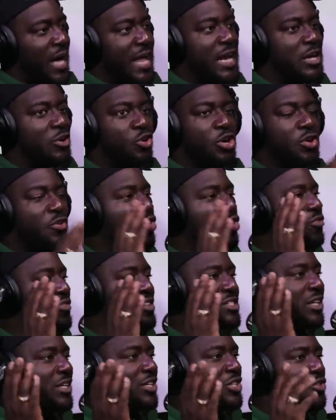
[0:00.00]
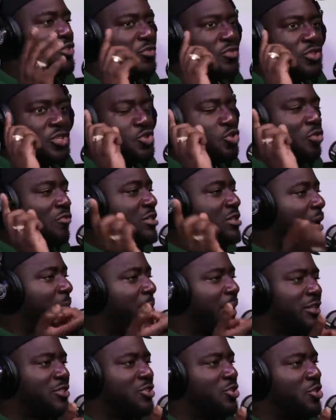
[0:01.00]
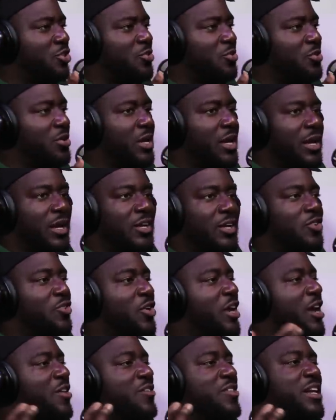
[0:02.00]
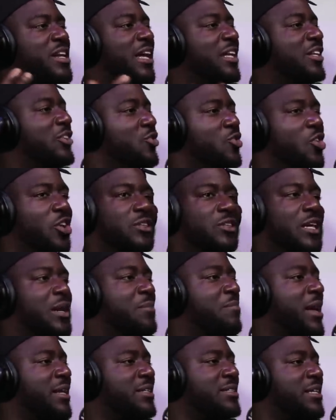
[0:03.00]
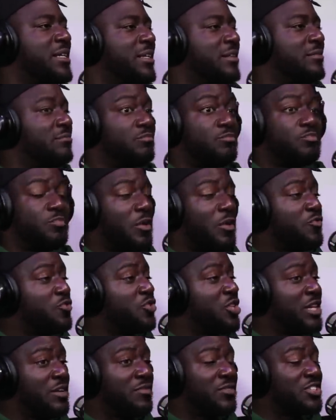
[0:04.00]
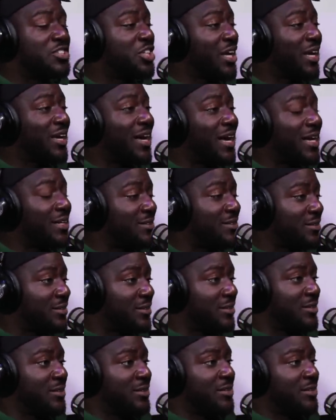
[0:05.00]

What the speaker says: And then all of a sudden, the stories come back to you. You're hearing that you lot done a mad thing. Bub, you didn't even shake her hand.